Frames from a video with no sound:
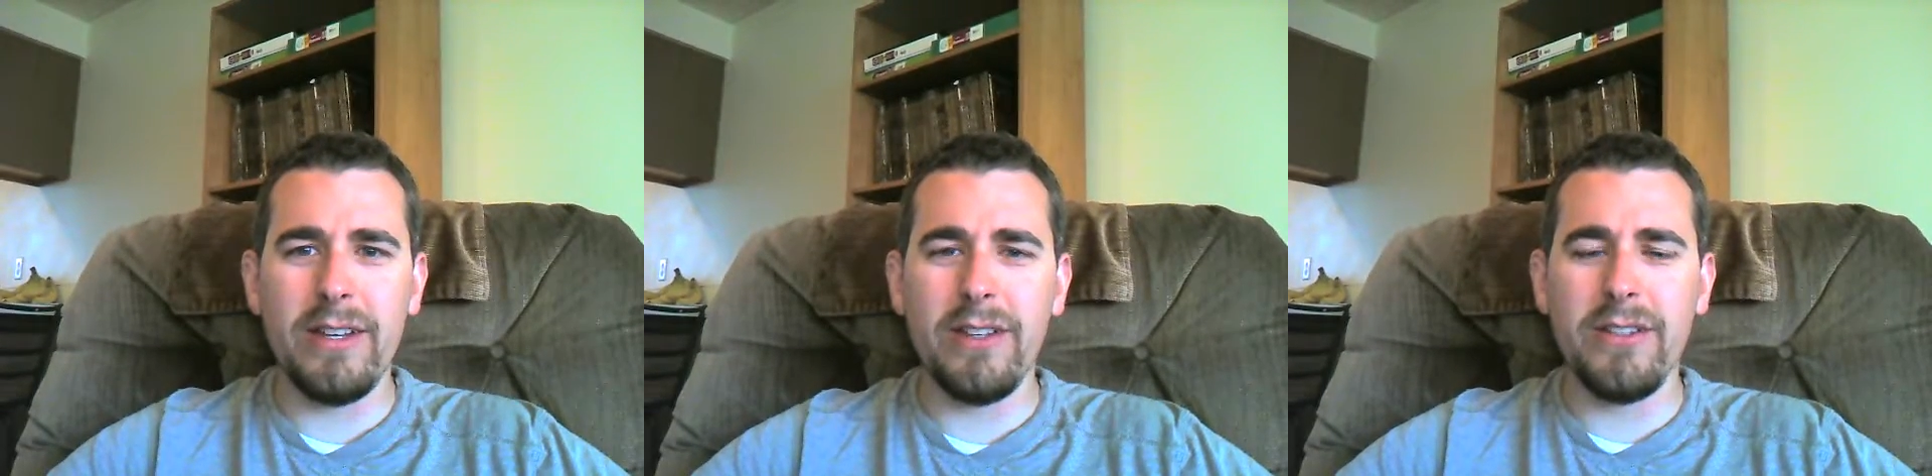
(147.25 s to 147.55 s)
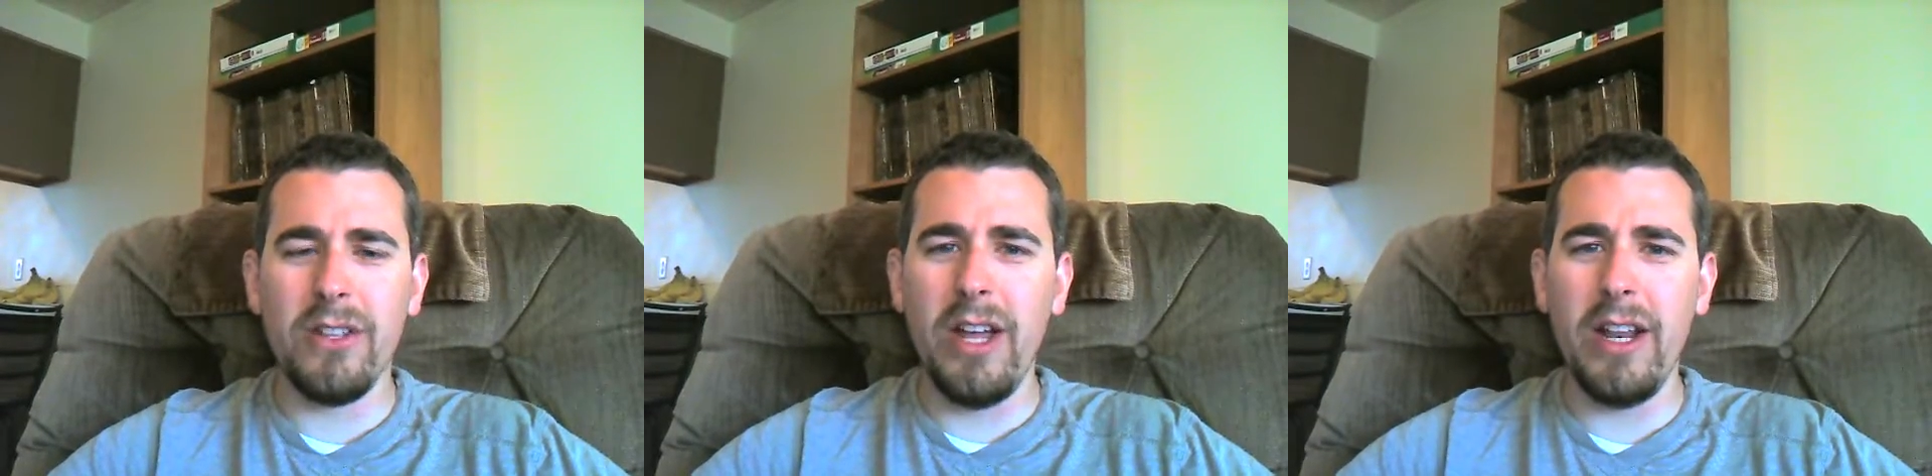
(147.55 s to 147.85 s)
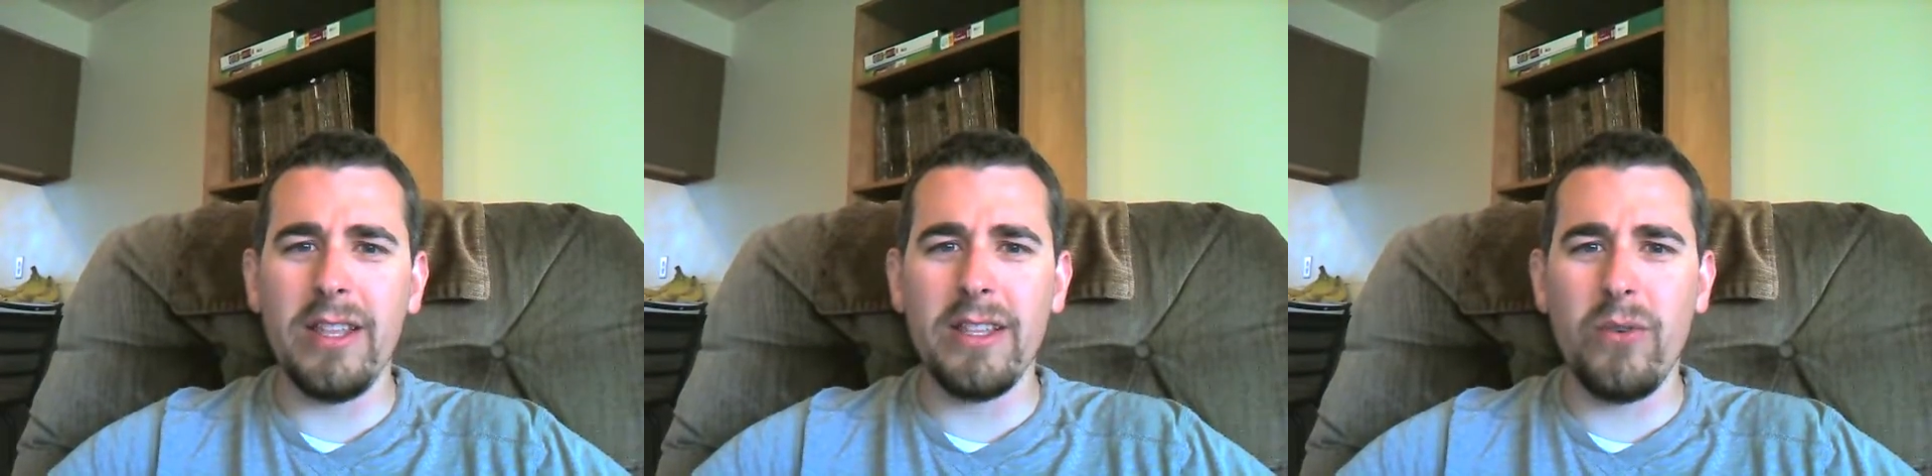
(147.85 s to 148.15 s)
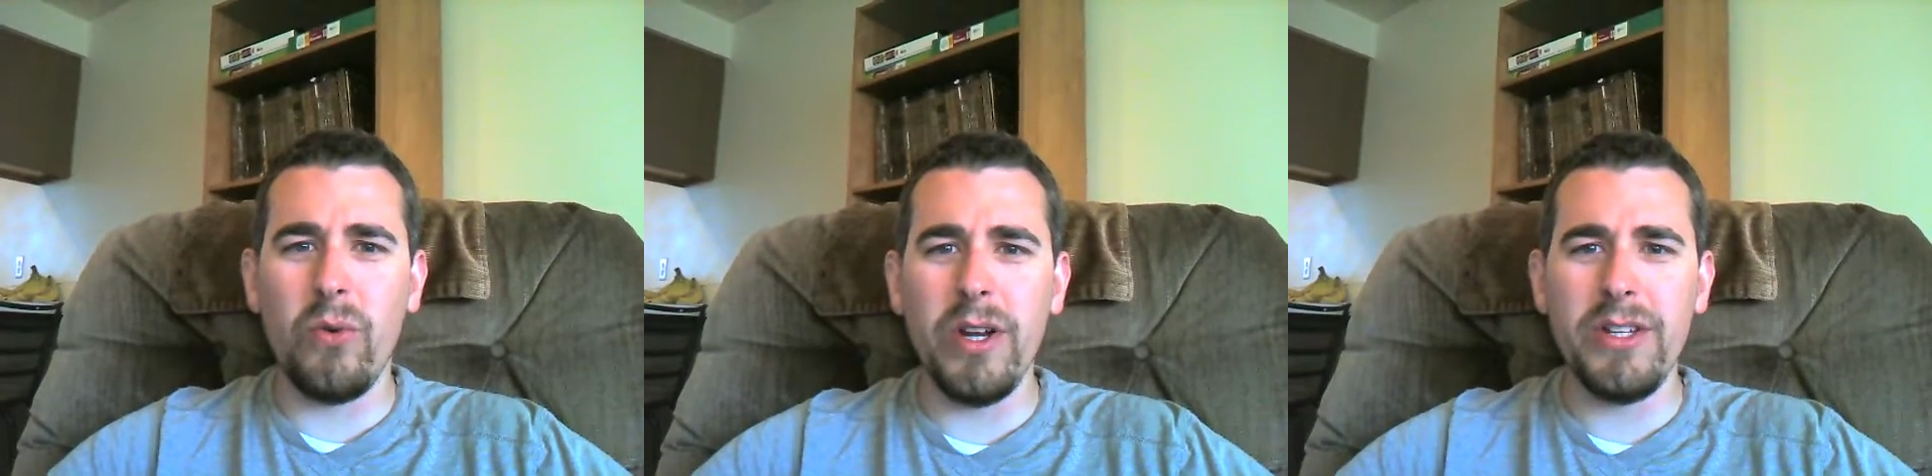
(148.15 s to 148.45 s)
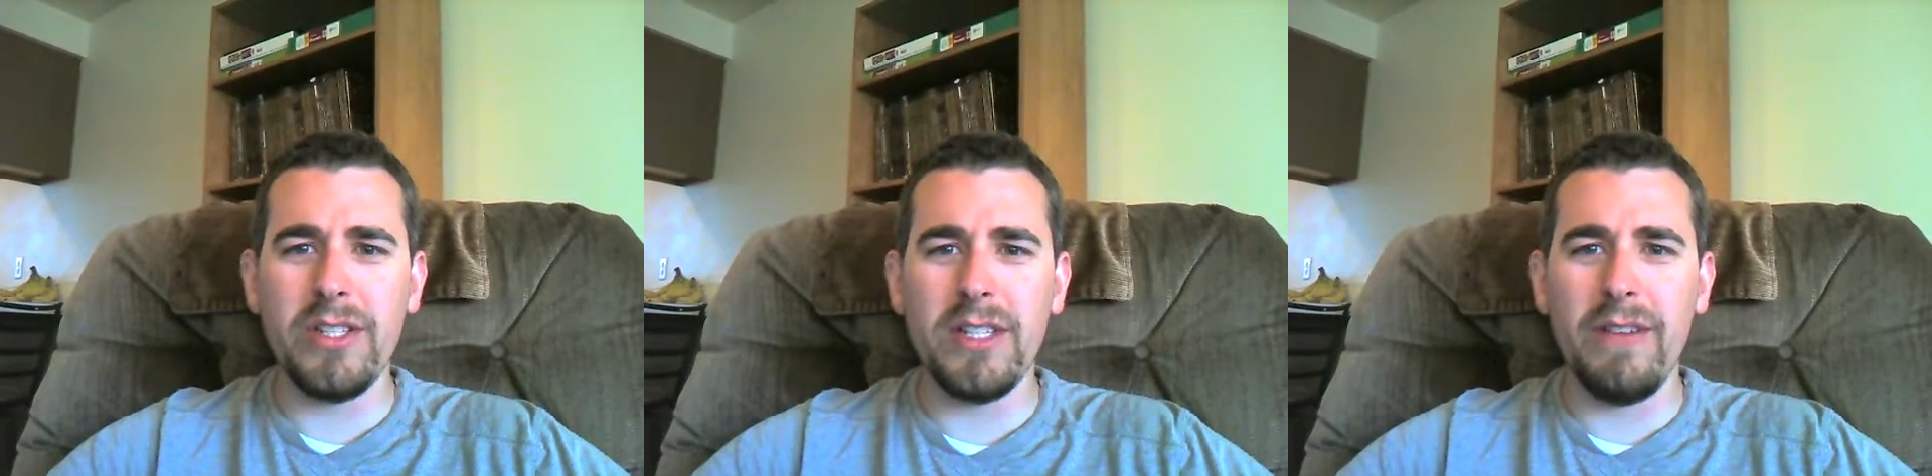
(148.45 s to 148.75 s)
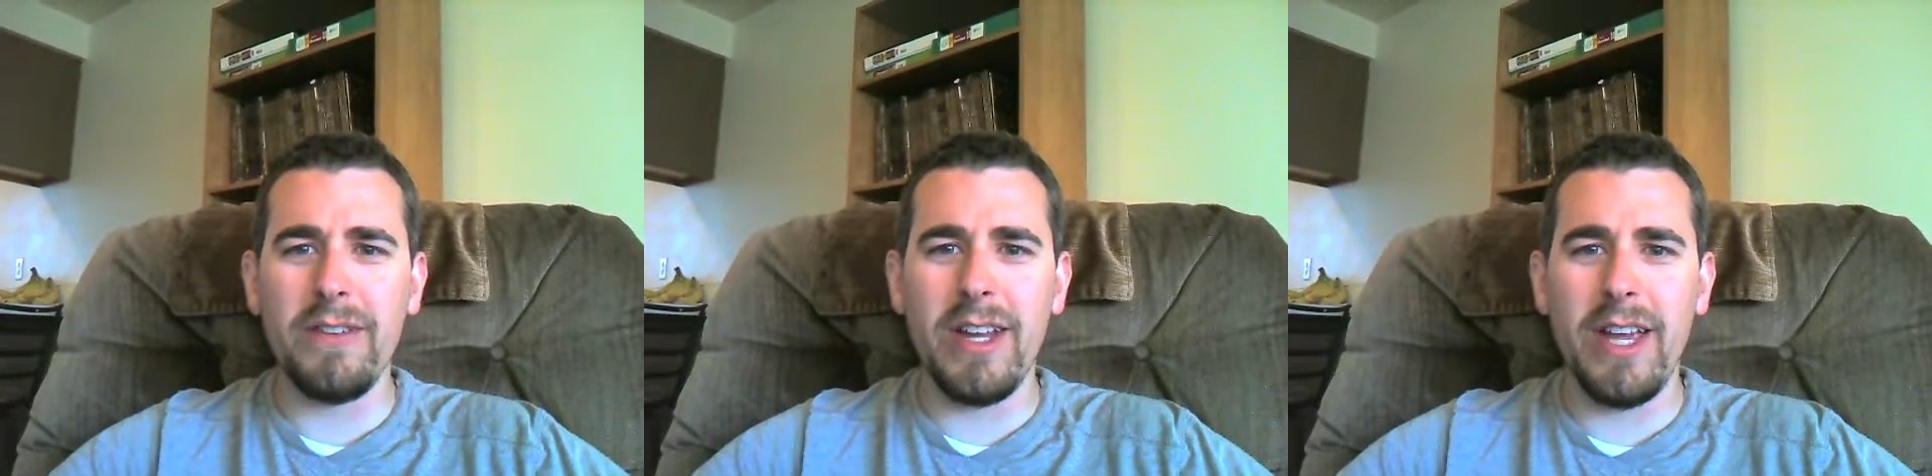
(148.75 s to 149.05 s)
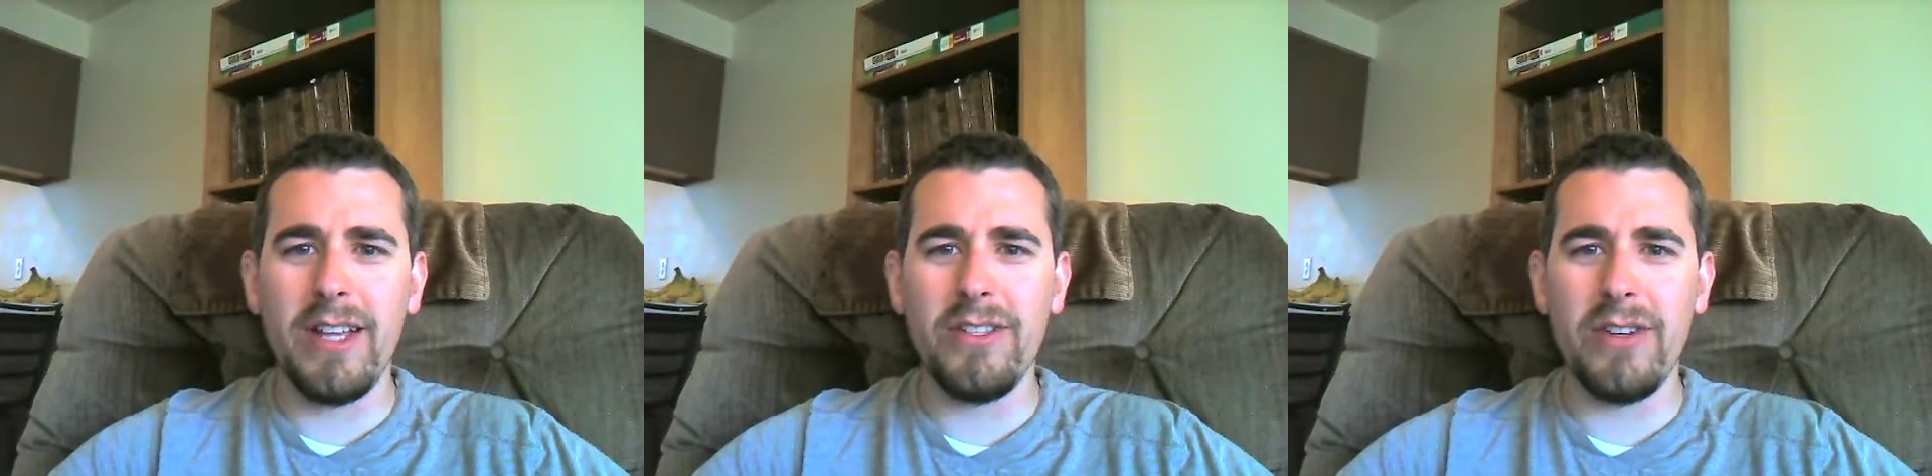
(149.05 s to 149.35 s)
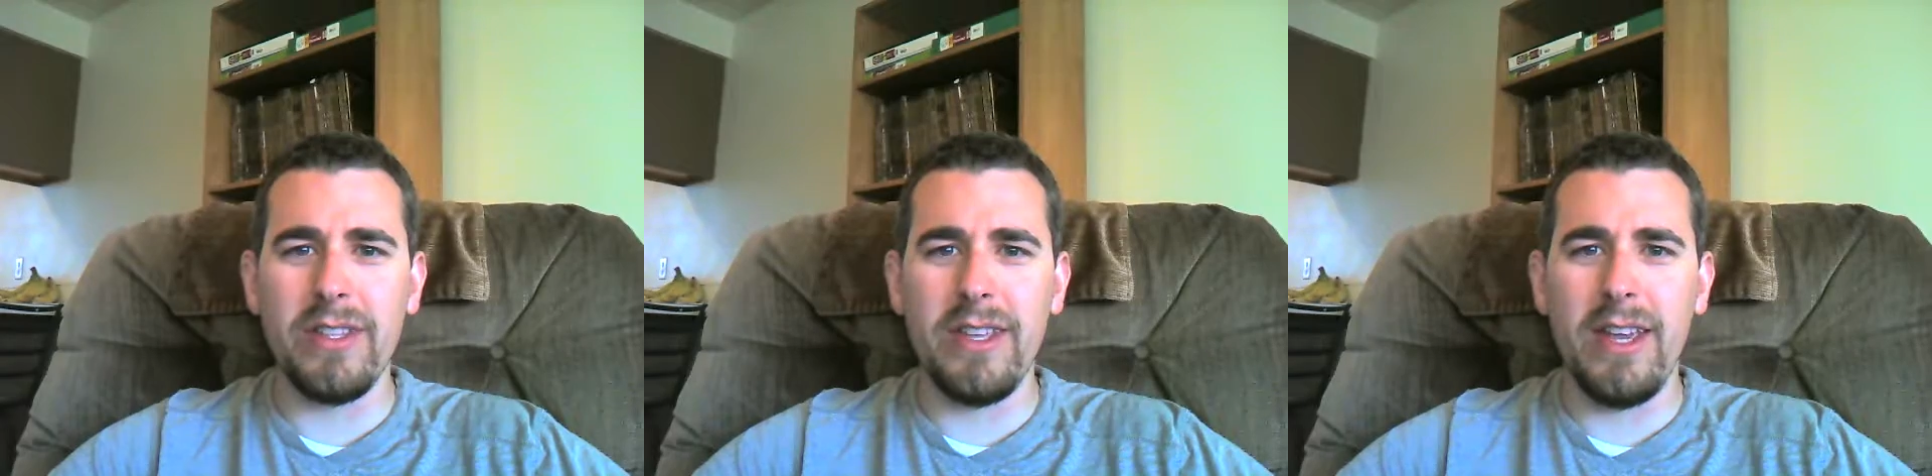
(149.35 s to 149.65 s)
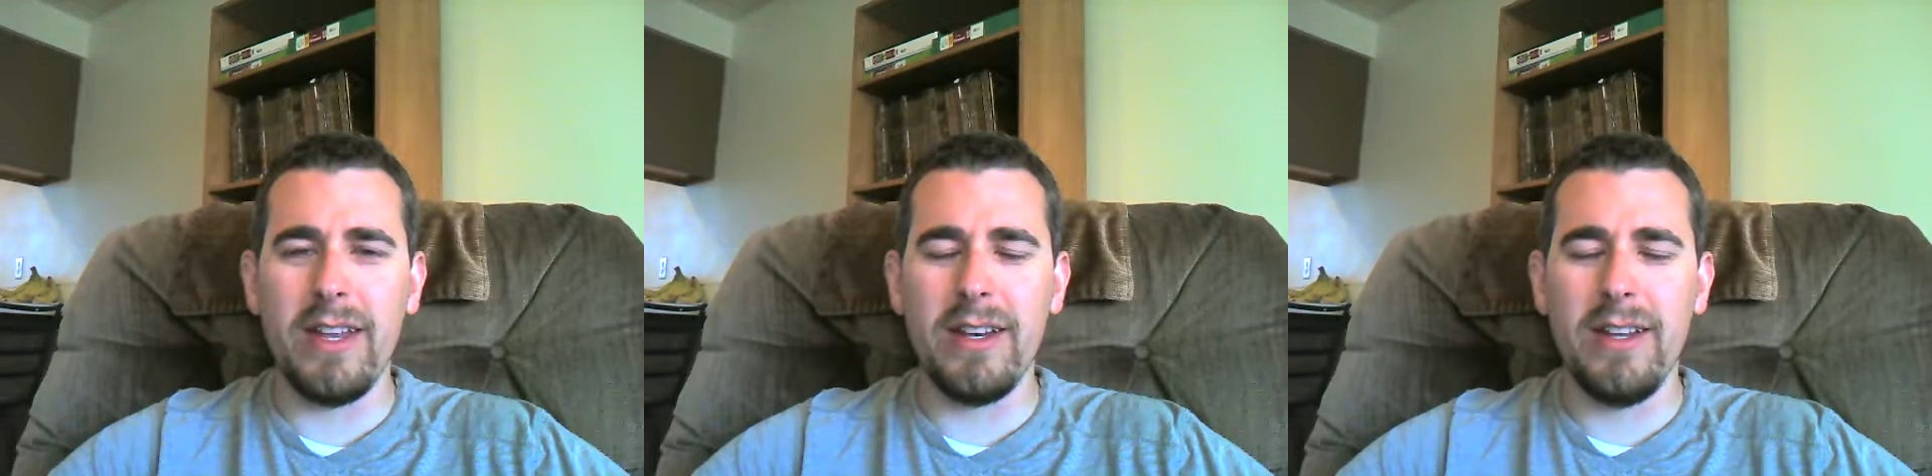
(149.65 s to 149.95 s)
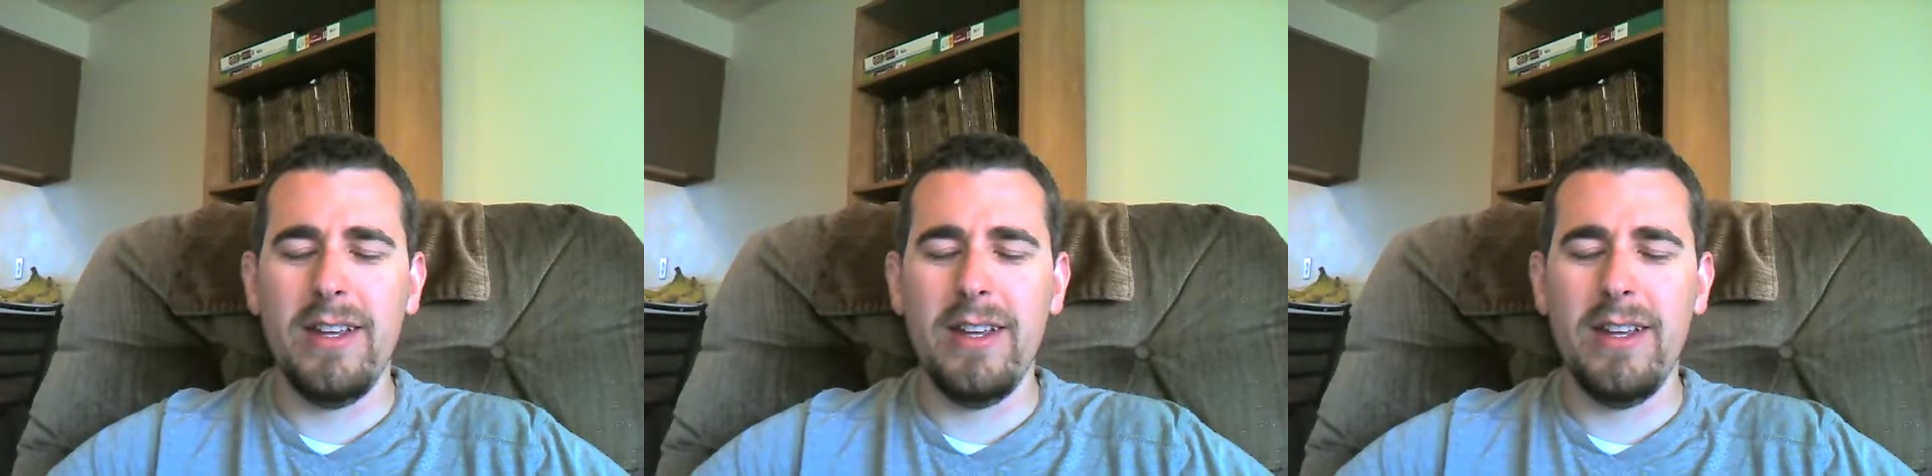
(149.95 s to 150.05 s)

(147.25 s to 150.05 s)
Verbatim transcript: There's a lot of questions left unanswered at the end.